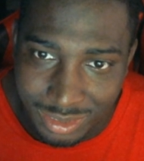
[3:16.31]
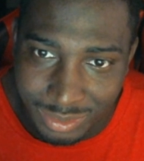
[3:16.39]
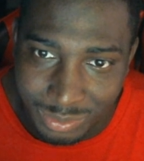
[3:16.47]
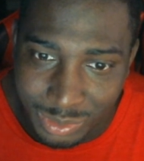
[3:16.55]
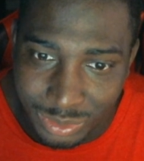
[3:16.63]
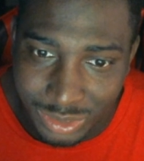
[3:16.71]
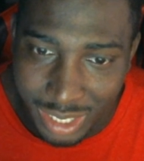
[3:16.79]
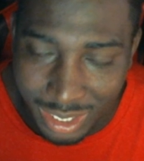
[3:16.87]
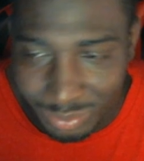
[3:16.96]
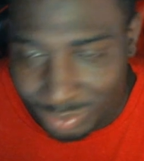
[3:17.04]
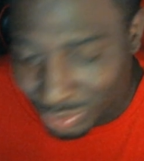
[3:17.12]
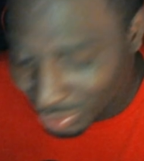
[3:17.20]
We'll take
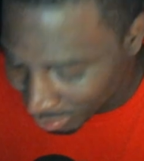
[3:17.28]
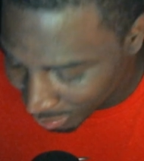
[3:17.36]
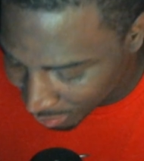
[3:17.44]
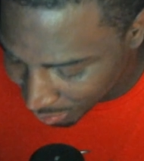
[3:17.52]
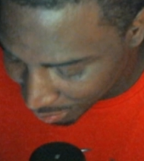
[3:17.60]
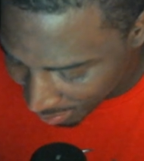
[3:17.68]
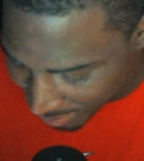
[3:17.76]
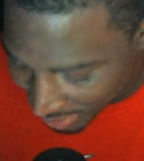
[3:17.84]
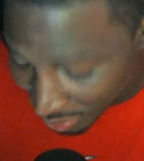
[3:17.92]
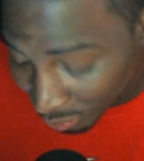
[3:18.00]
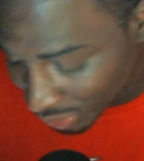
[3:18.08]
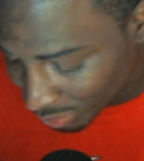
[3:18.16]
the Vegeta Blue. I mean,
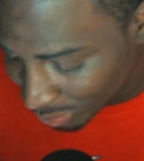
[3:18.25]
Gogeta